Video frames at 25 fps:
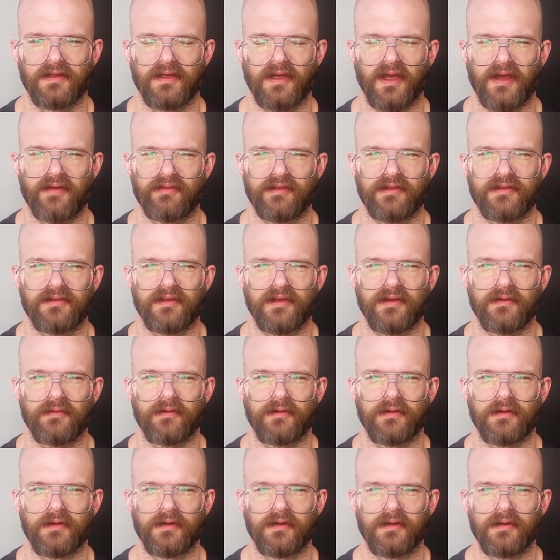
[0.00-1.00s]
obviously I
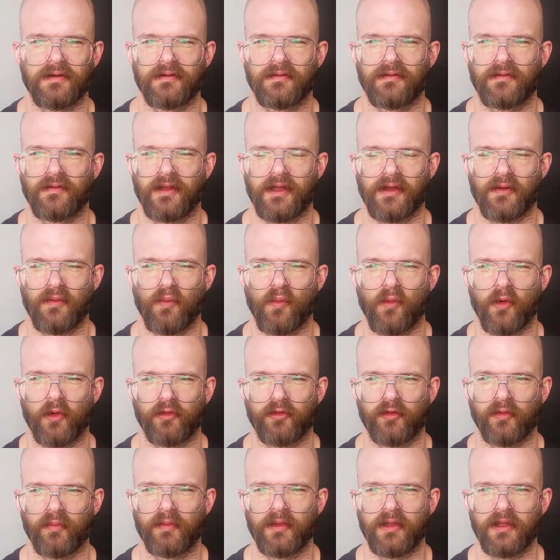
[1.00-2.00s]
wouldn't want
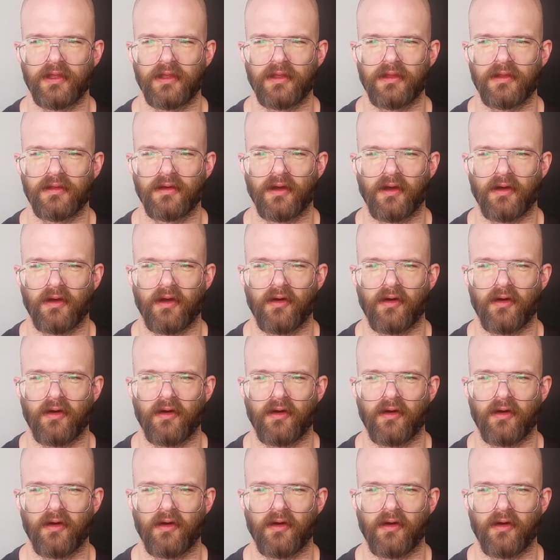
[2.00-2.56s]
to be